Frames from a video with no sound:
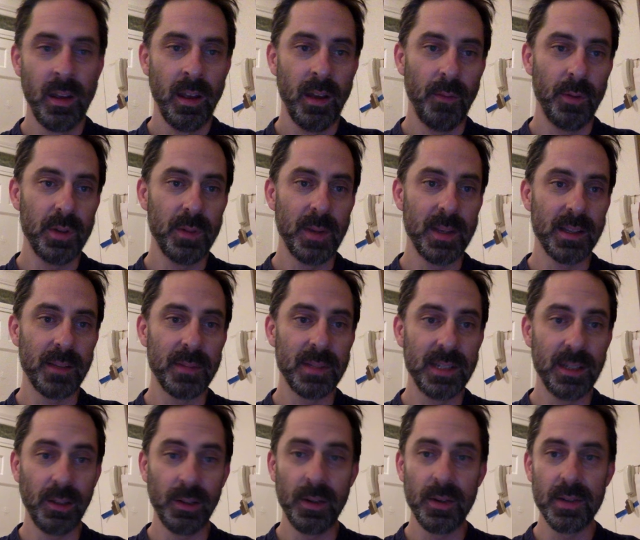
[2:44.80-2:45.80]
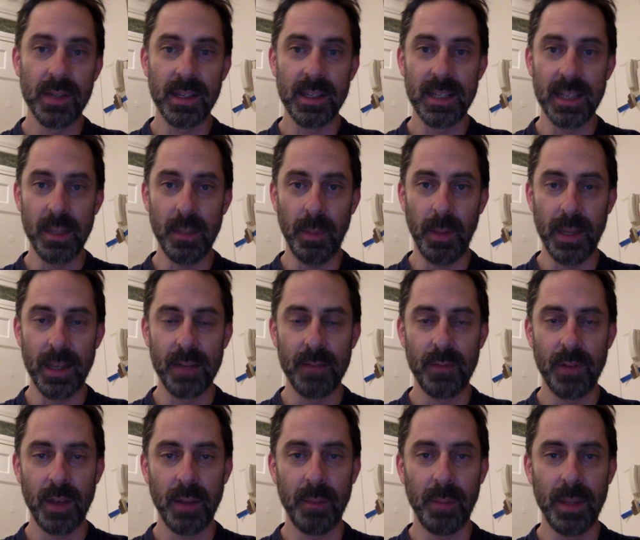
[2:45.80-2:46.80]
which means I'm still using Deoplete
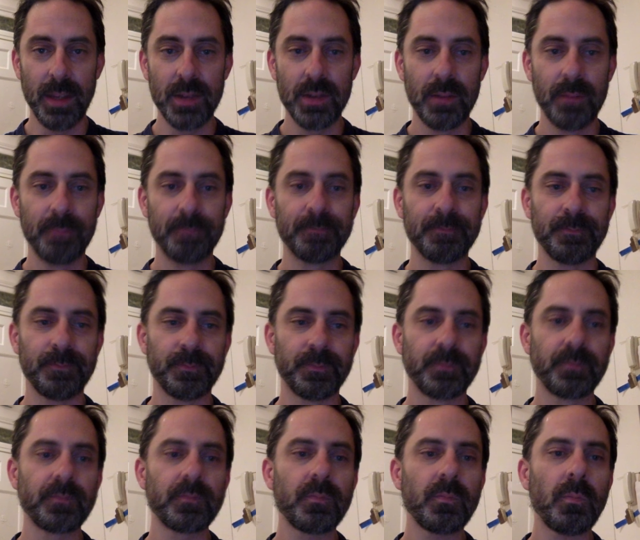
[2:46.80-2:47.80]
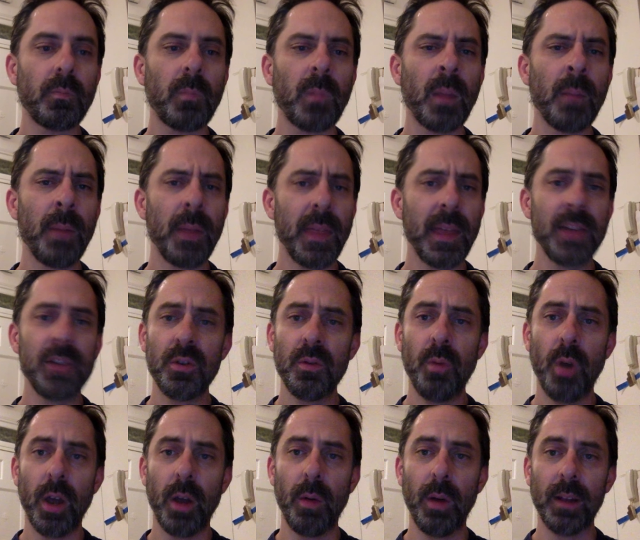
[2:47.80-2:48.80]
for completion. But they do
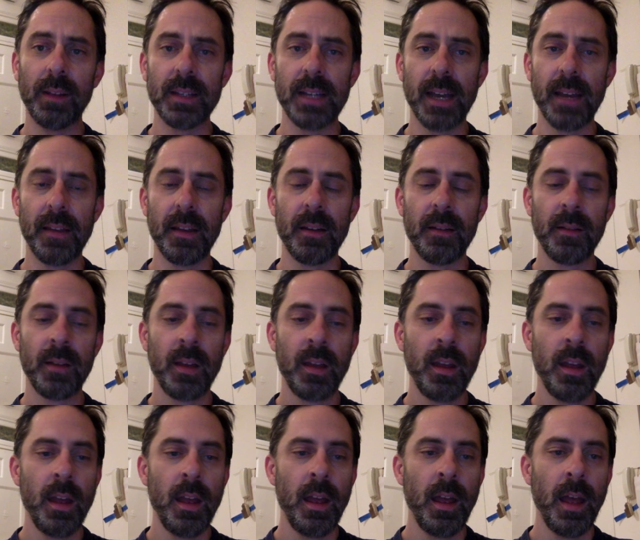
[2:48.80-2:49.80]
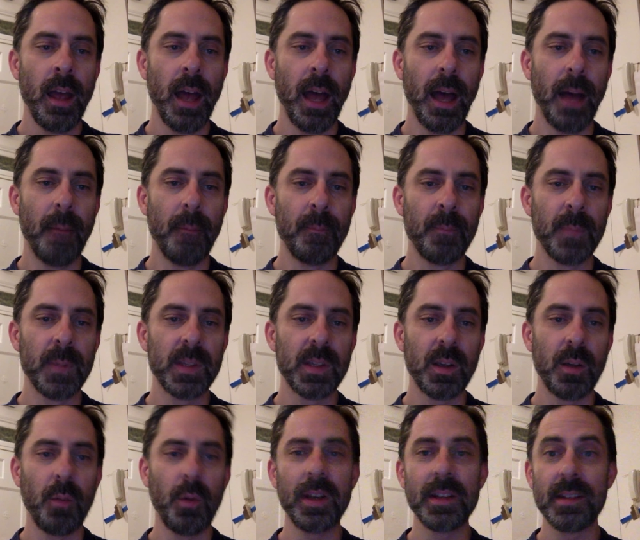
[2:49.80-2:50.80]
work well together.
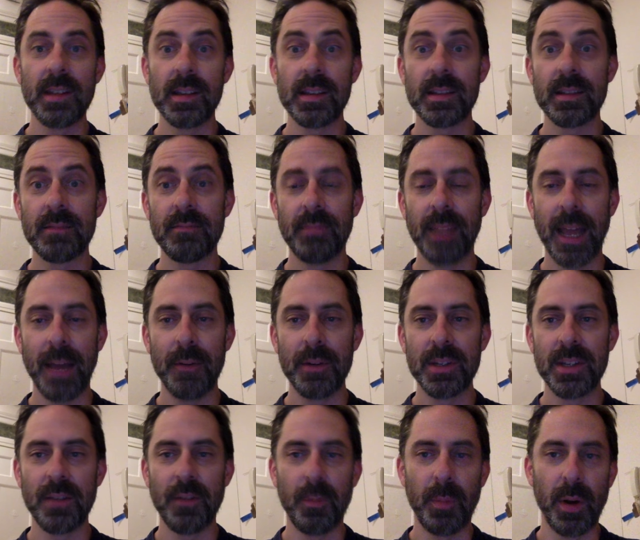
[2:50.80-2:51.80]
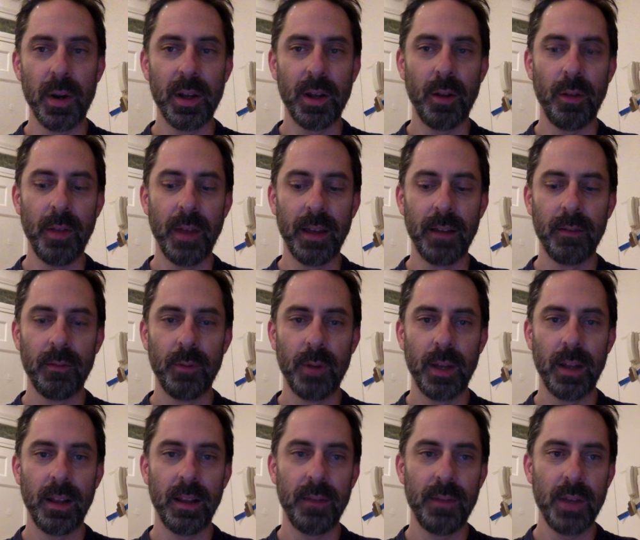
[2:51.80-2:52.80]
So what is this language server protocol thing?
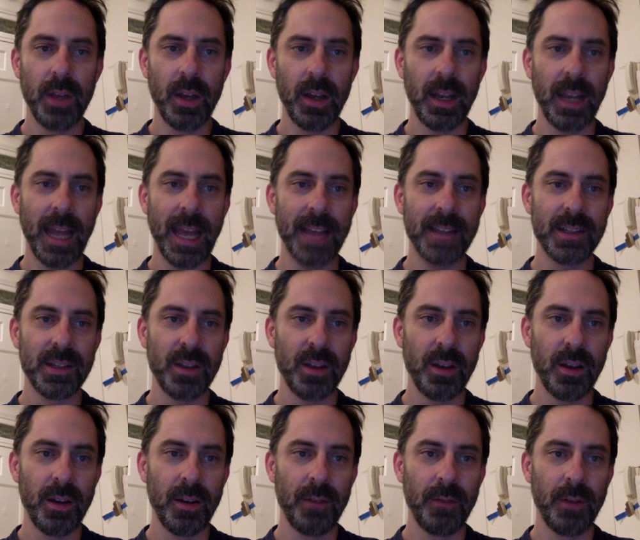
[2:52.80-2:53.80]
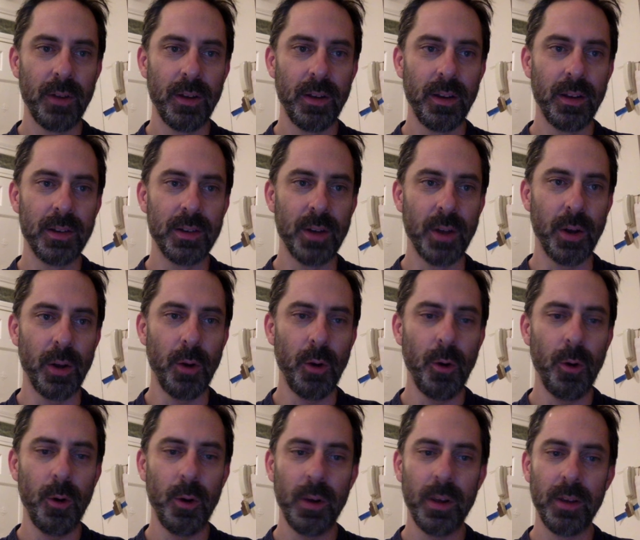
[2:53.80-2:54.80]
Well, if you go to
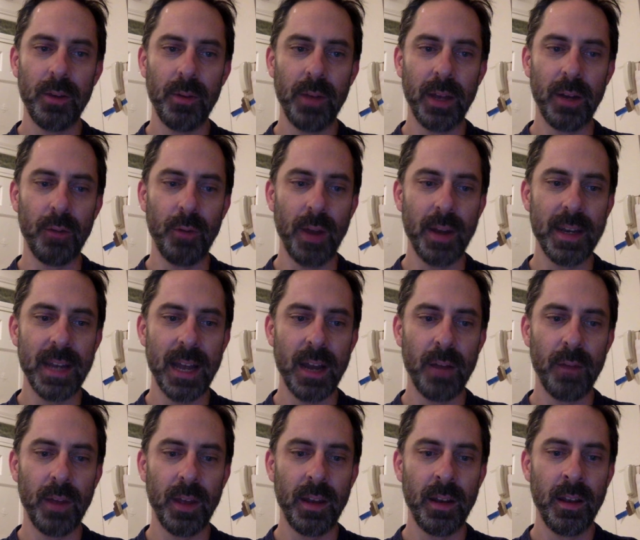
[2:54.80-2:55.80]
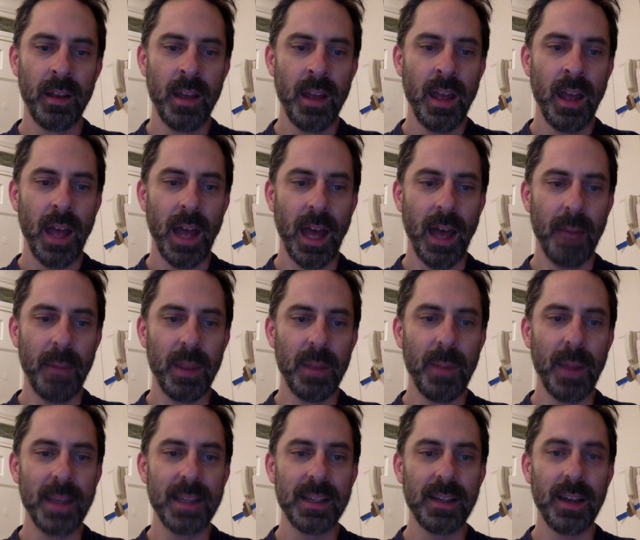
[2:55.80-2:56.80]
langserver.org, you'll get a rundown of it. But the
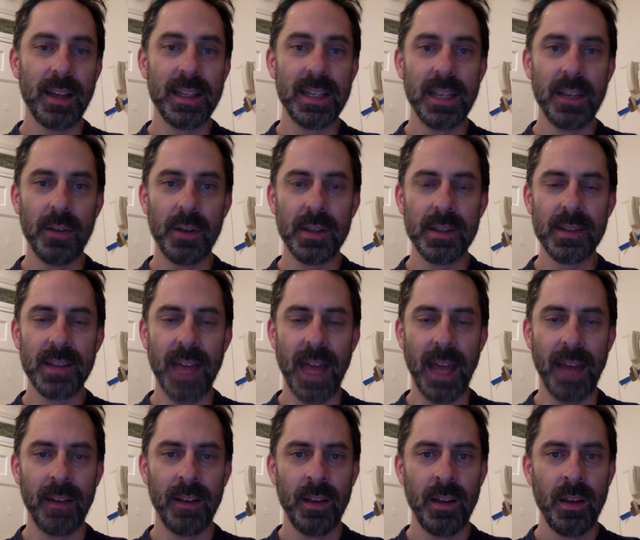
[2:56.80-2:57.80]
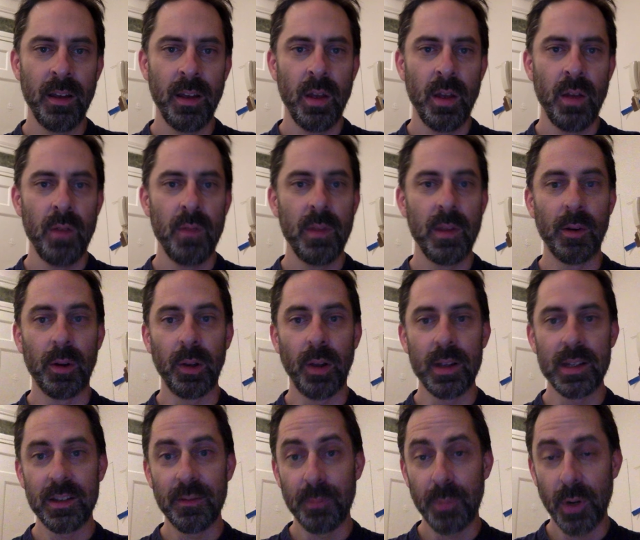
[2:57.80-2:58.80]
basic idea is that there are
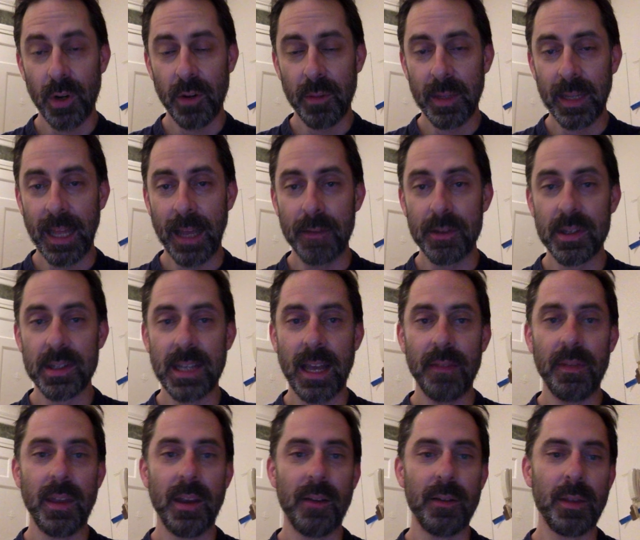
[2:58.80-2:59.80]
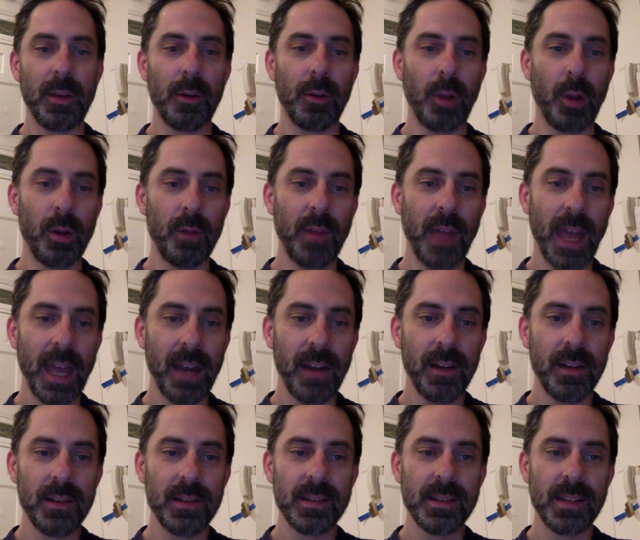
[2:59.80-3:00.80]
lots of programming languages out there and there are a lot of
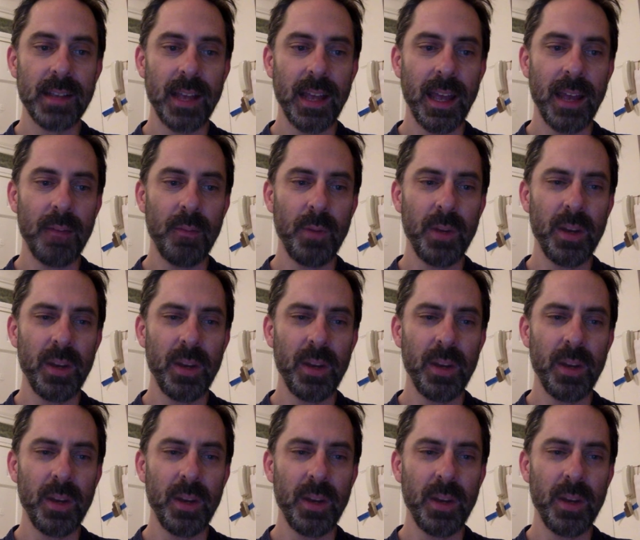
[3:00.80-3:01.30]
editors, and we